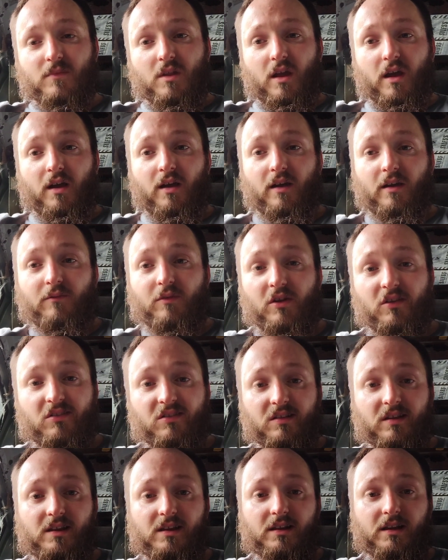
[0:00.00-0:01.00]
if you
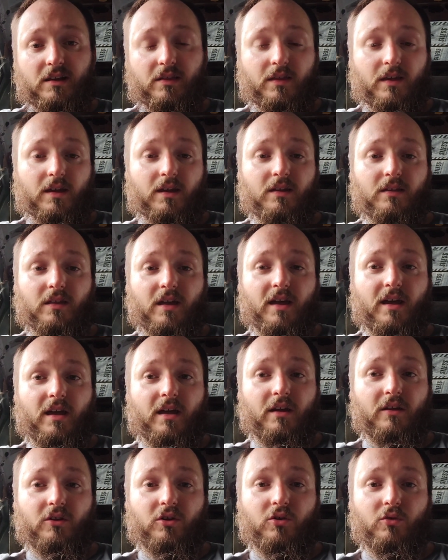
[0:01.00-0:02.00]
see anything
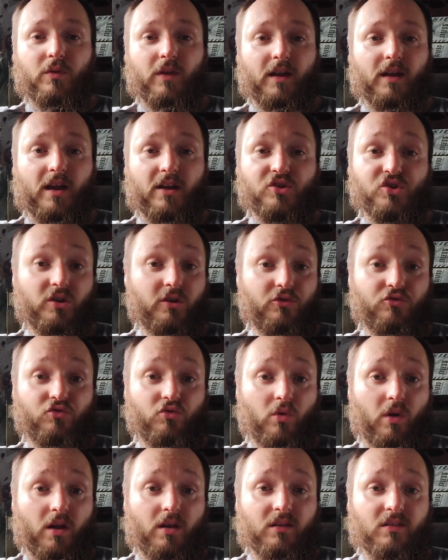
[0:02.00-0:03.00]
that you think I should
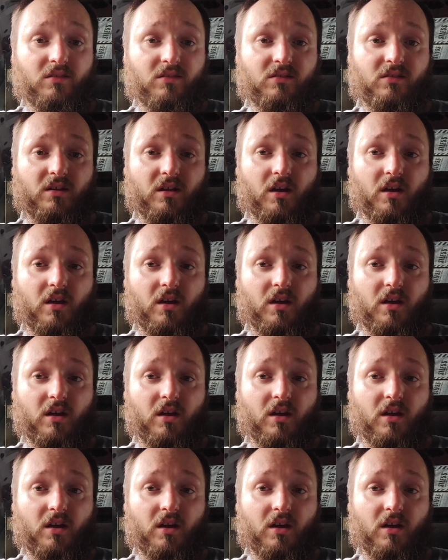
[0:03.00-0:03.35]
address,